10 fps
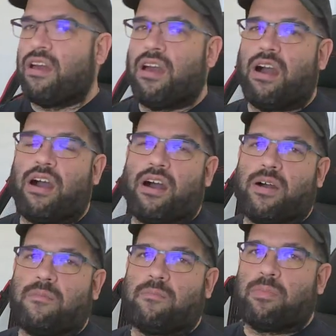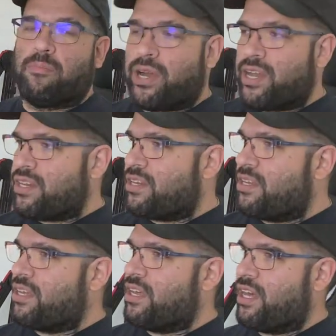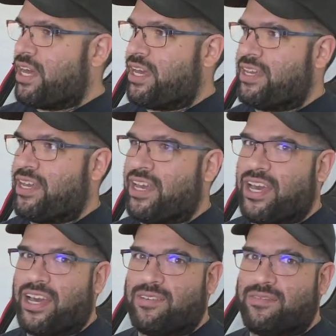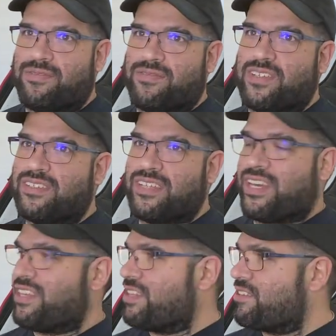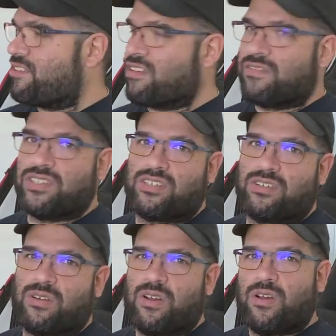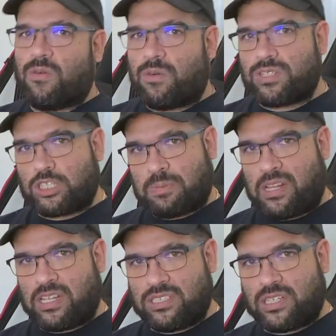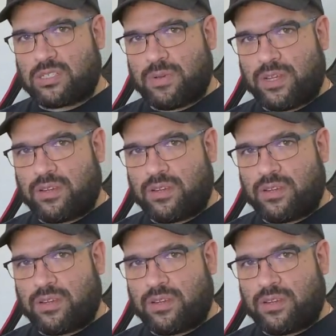But I have to say that the curvature was a small adjustment,